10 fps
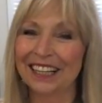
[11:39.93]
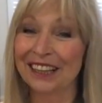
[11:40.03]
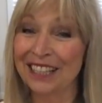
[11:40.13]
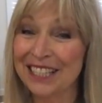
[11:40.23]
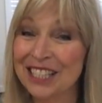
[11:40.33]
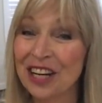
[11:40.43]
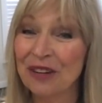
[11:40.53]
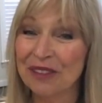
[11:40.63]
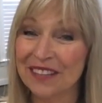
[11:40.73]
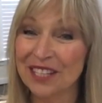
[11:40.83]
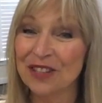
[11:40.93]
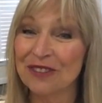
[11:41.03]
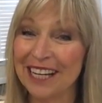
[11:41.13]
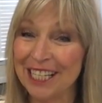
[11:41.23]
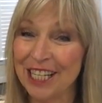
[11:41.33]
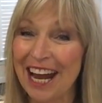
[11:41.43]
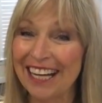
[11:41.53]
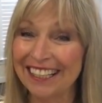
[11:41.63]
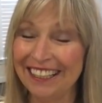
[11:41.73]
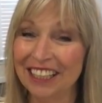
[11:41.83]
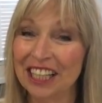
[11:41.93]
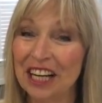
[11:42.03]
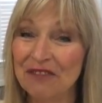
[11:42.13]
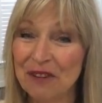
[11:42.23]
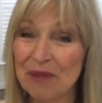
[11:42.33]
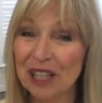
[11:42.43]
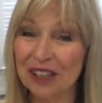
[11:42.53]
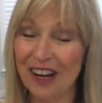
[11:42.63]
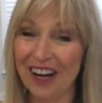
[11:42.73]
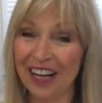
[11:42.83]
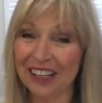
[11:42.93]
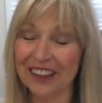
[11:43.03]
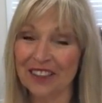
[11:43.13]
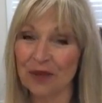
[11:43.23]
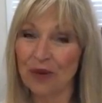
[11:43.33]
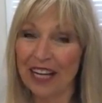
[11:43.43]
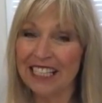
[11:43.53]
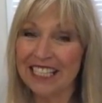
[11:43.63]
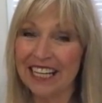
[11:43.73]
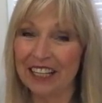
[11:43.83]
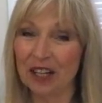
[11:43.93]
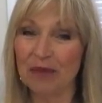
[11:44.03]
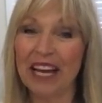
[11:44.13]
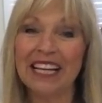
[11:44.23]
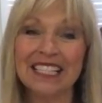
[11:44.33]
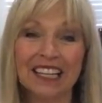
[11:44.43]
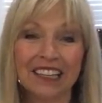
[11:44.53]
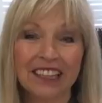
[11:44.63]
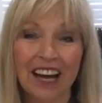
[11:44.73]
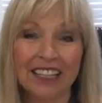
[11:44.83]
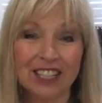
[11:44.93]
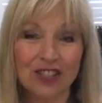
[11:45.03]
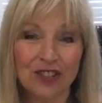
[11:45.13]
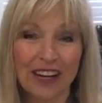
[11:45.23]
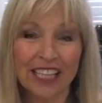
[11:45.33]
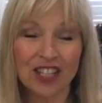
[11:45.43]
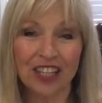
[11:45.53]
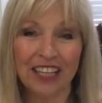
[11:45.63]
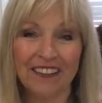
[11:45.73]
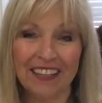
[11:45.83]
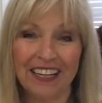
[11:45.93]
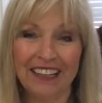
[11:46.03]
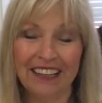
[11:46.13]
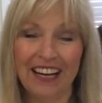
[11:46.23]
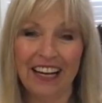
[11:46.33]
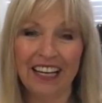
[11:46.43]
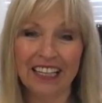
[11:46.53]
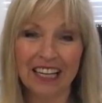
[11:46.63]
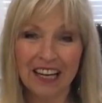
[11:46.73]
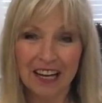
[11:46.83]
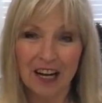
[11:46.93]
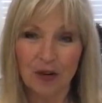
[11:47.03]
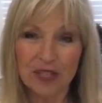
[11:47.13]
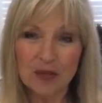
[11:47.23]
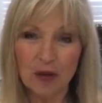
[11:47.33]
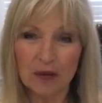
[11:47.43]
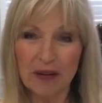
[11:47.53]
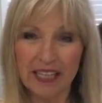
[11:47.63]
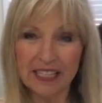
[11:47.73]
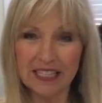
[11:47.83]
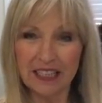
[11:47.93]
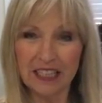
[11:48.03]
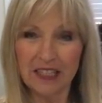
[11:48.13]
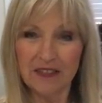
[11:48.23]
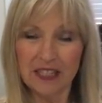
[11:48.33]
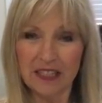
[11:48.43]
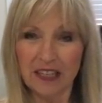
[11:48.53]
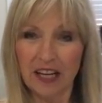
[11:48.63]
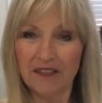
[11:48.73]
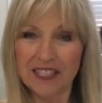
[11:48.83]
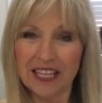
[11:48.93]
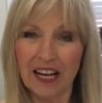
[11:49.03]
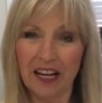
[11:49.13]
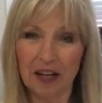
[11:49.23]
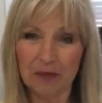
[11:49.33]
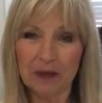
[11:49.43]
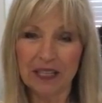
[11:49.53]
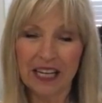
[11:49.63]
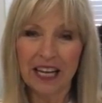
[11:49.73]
Let's start with this great jacket. Kut from the Kloth, the white denim. It has a lot of stretch in it that I like. Always wear my sleeves, the cuffs up.